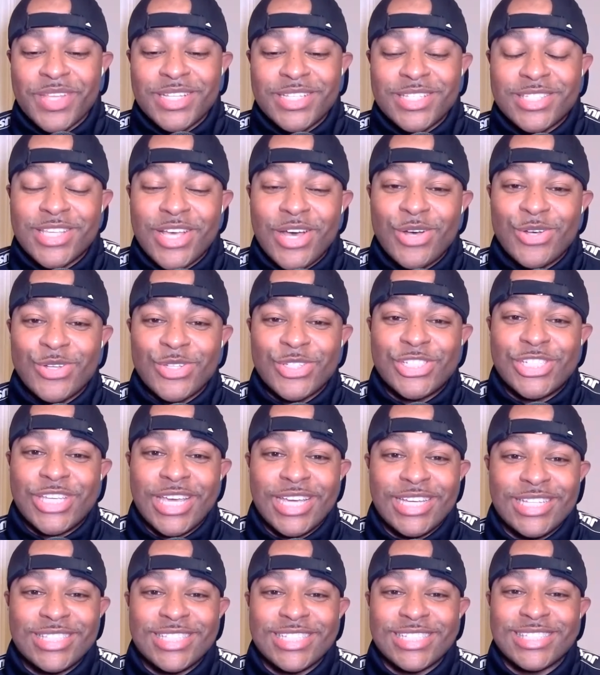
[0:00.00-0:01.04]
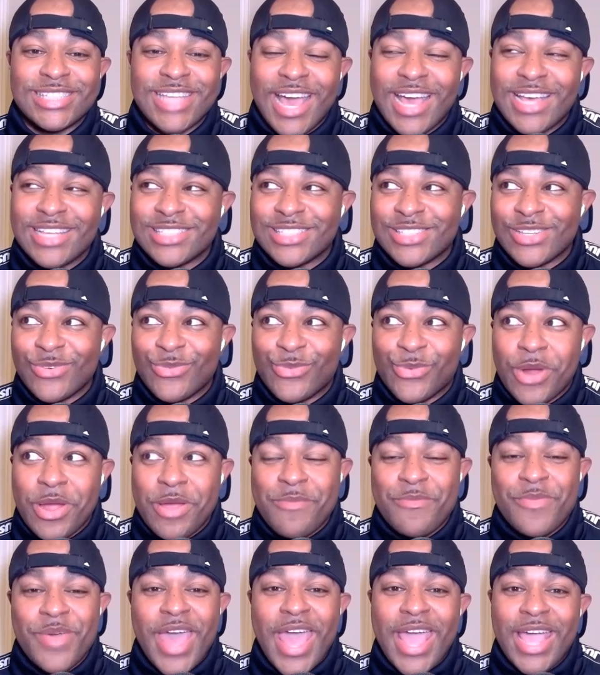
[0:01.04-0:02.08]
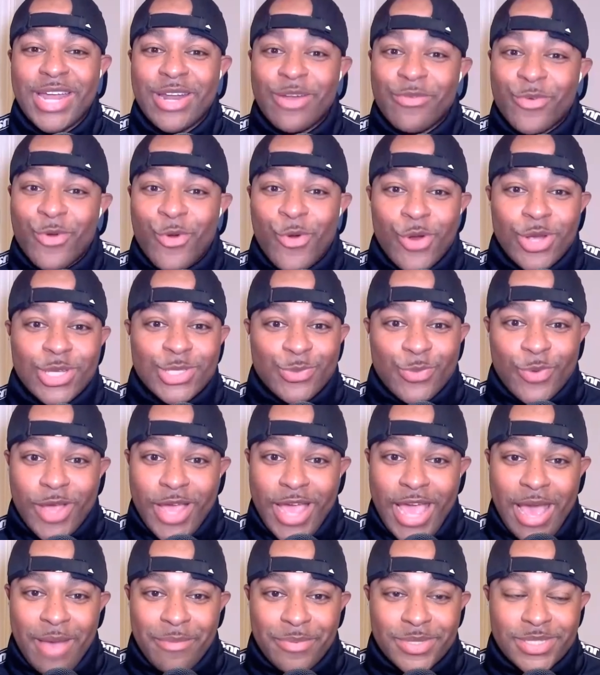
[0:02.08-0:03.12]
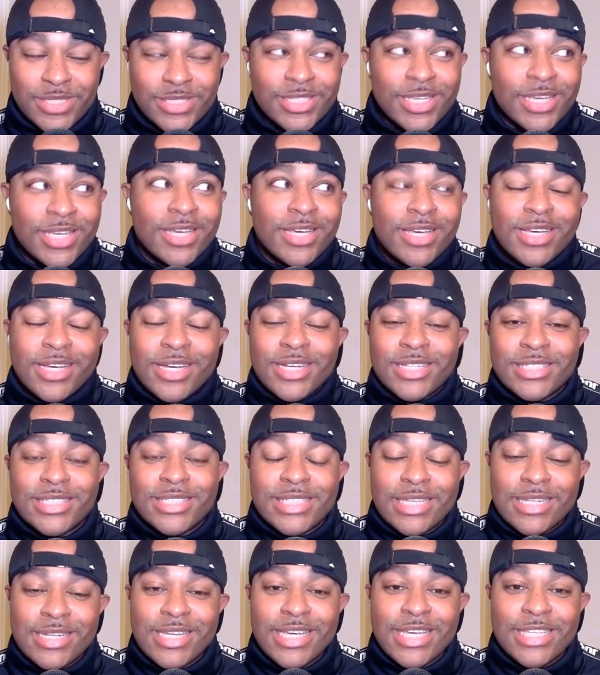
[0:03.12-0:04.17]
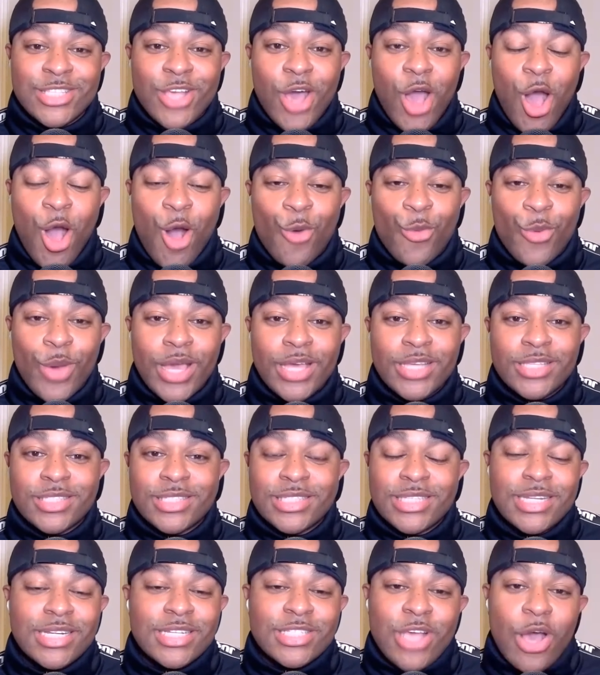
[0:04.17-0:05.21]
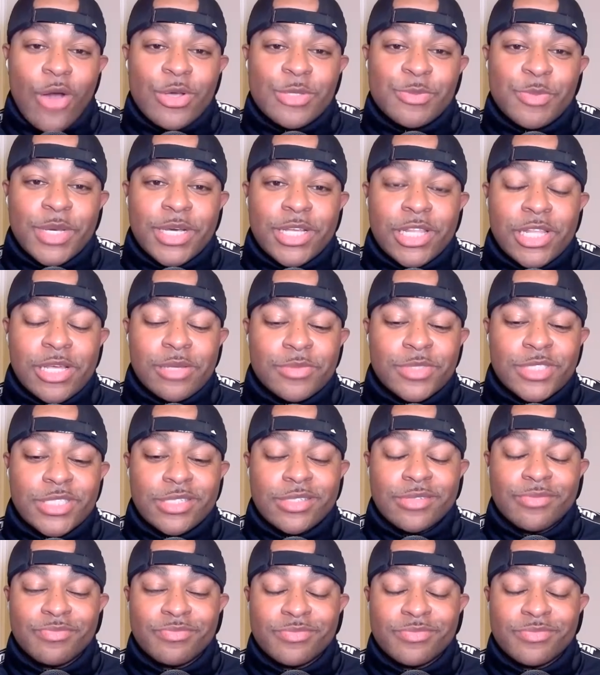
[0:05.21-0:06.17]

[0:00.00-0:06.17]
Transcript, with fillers: So she decides to run back. And of course, what happens? Because Sidney is always, Sidney's always been clumsy.